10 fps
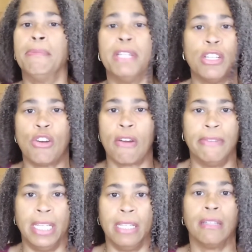I'm in an
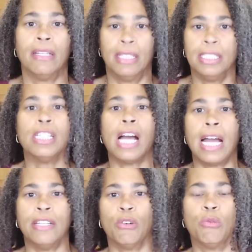RV.
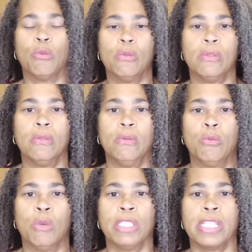I don't
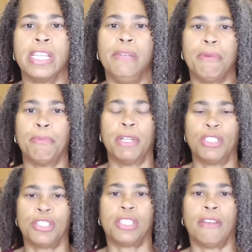want to keep a
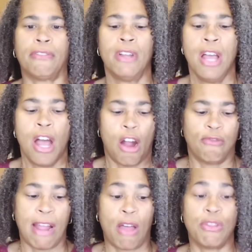bunch of stuff
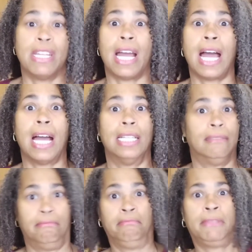around that
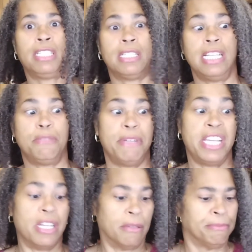doesn't need to
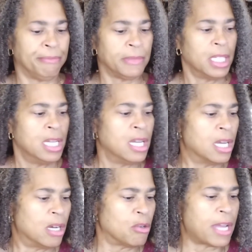be here.
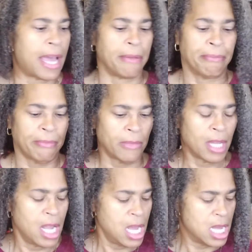Okay,
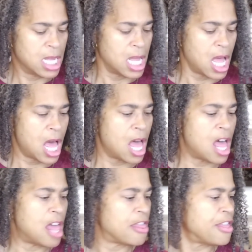
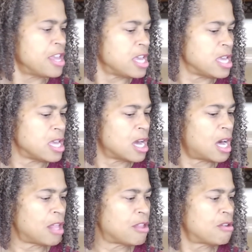the
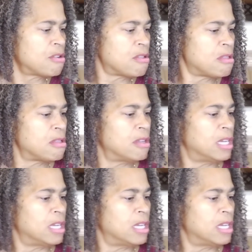other